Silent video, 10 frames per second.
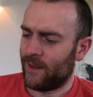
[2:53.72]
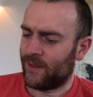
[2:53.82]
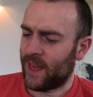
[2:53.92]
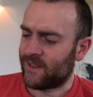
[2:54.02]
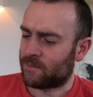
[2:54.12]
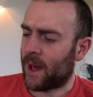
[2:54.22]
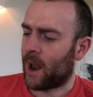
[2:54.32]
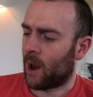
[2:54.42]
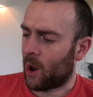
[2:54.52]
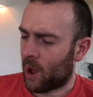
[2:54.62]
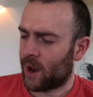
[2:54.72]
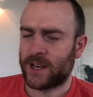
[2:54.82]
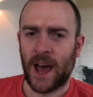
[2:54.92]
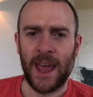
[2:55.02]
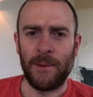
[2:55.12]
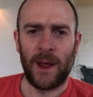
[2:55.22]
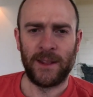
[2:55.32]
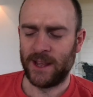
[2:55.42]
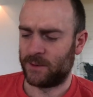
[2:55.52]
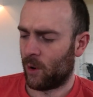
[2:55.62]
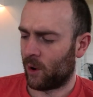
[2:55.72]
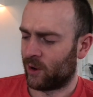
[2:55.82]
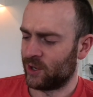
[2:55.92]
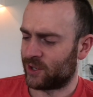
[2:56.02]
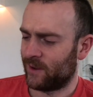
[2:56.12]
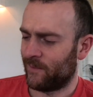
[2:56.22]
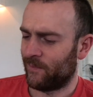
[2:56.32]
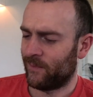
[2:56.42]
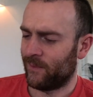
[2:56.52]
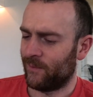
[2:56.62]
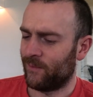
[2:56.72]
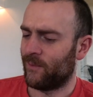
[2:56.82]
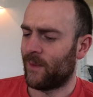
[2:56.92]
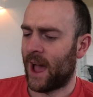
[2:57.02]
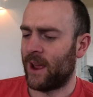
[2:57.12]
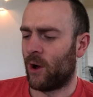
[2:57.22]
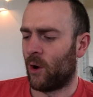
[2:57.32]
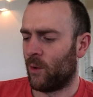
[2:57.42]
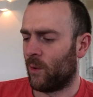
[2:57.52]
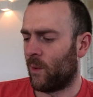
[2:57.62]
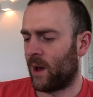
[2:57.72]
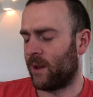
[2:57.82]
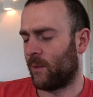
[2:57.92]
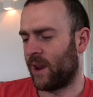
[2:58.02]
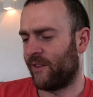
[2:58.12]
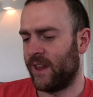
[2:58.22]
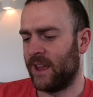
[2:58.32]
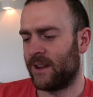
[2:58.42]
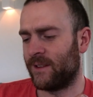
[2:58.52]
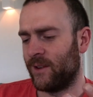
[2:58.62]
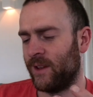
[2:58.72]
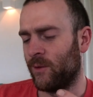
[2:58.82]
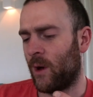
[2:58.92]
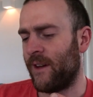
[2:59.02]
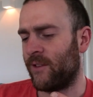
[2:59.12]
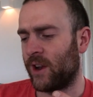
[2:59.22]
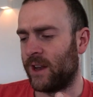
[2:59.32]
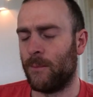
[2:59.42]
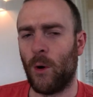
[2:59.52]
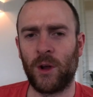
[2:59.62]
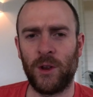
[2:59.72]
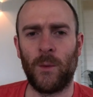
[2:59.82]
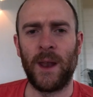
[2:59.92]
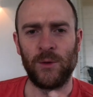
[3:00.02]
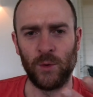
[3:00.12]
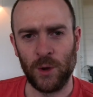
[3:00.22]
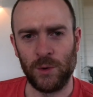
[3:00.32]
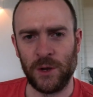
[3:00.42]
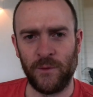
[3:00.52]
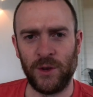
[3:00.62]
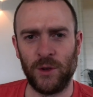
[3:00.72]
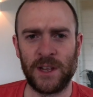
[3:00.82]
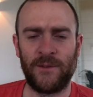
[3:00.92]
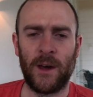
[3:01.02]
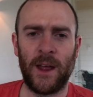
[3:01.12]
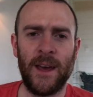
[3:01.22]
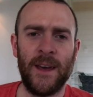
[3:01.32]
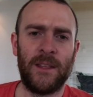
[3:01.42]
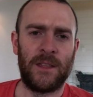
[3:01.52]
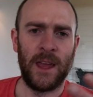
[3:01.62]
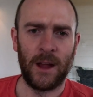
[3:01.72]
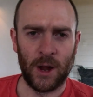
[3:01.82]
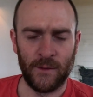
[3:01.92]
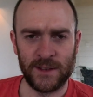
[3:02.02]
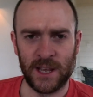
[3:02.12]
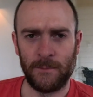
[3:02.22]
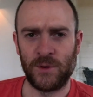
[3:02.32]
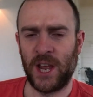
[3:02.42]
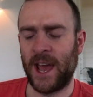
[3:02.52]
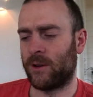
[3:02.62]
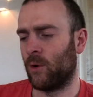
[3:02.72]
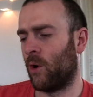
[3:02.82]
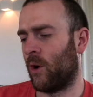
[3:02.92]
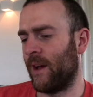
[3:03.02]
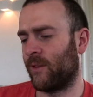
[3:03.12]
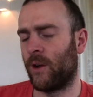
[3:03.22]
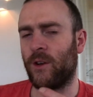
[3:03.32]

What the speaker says: they've spent a lot of time writing this book, because I know what I feel. Even though I haven't written a book, you know, when I do YouTube videos, I've got to think of a subject, or I've got to